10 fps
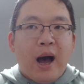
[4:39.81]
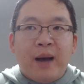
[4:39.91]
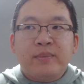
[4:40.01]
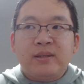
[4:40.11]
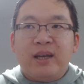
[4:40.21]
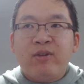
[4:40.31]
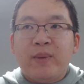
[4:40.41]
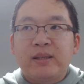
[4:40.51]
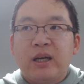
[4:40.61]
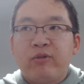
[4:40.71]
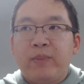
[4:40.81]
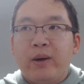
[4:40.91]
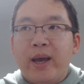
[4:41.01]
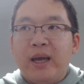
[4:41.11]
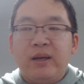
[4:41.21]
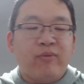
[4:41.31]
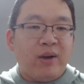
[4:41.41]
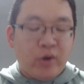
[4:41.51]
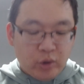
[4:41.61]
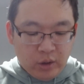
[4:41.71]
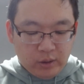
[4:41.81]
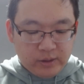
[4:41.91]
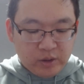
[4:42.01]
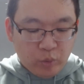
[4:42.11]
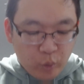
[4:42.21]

I'm saving myself about $8,500.